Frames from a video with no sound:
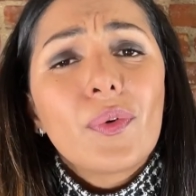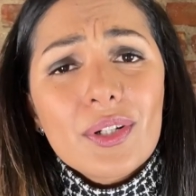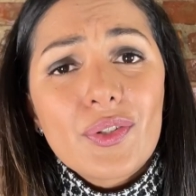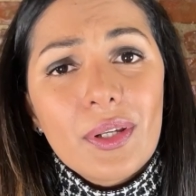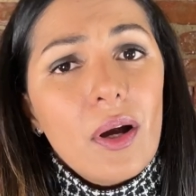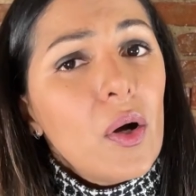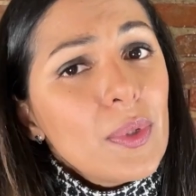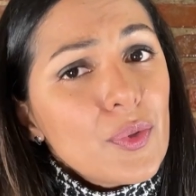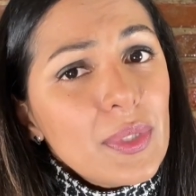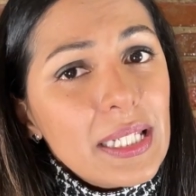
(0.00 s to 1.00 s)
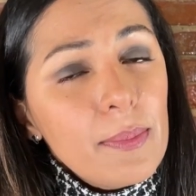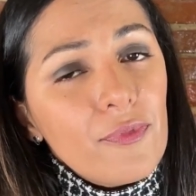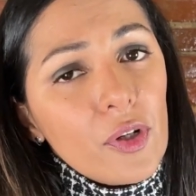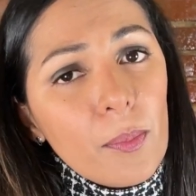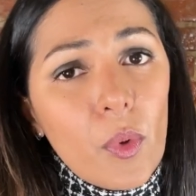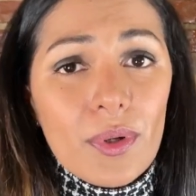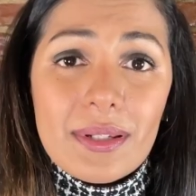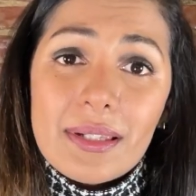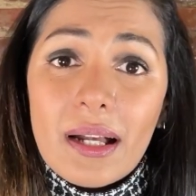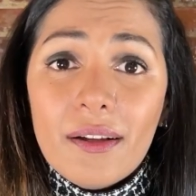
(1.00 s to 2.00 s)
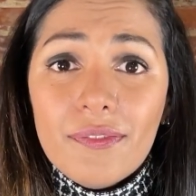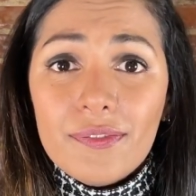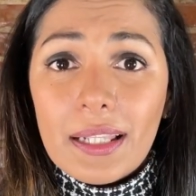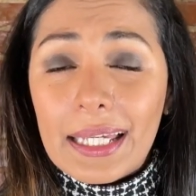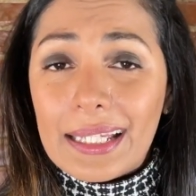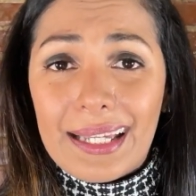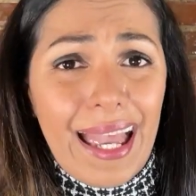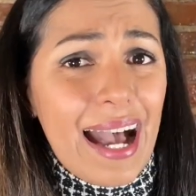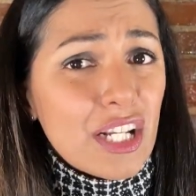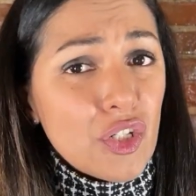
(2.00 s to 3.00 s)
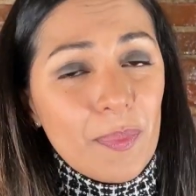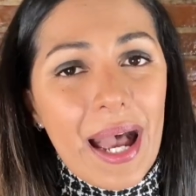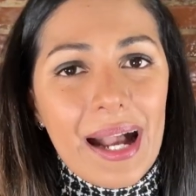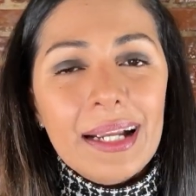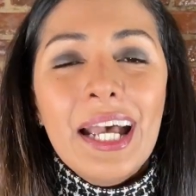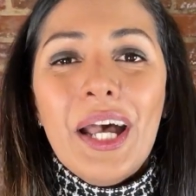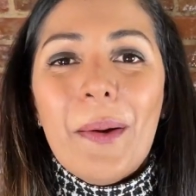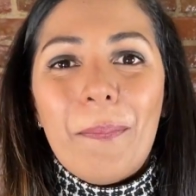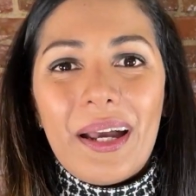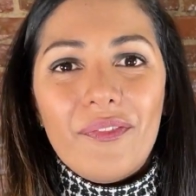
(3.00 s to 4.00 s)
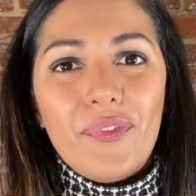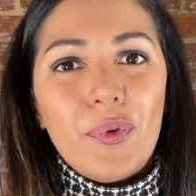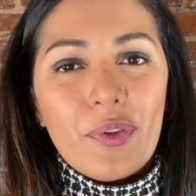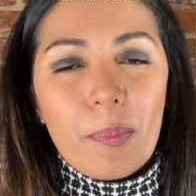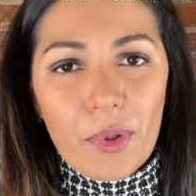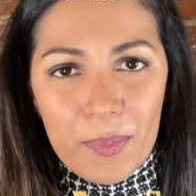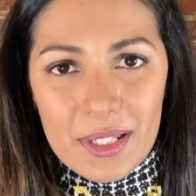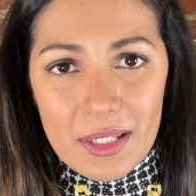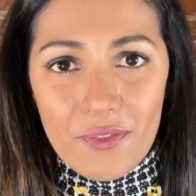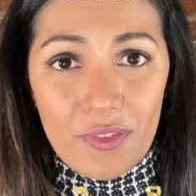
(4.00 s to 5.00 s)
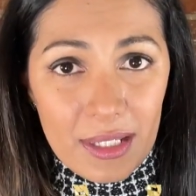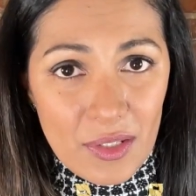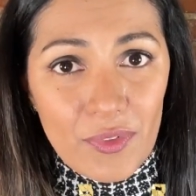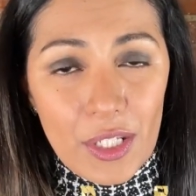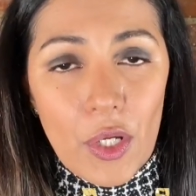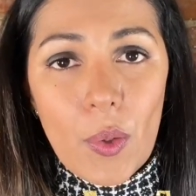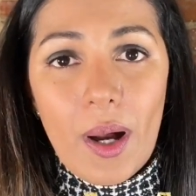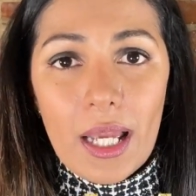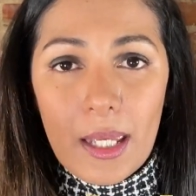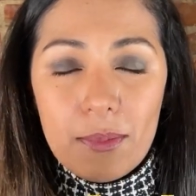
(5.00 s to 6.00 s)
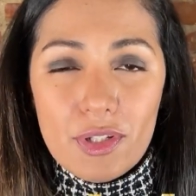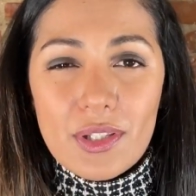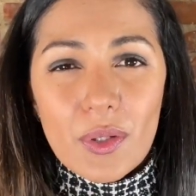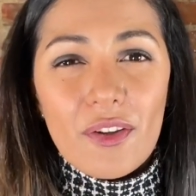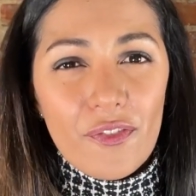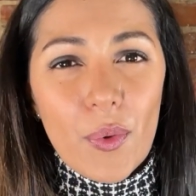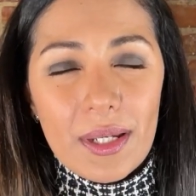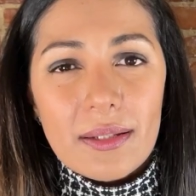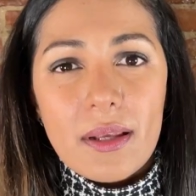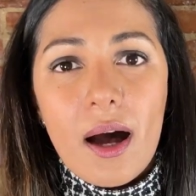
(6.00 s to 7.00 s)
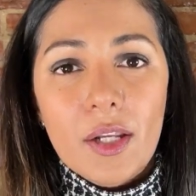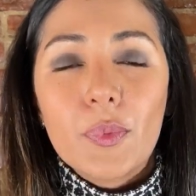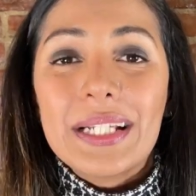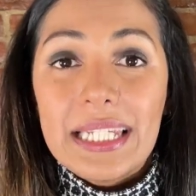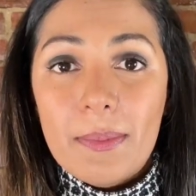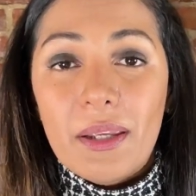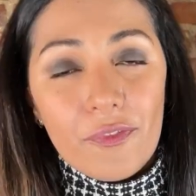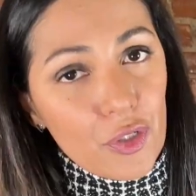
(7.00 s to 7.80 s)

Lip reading: course, you can always redeem for more stuff like cash back, but for the purposes of this video, I am just going to focus on redeeming for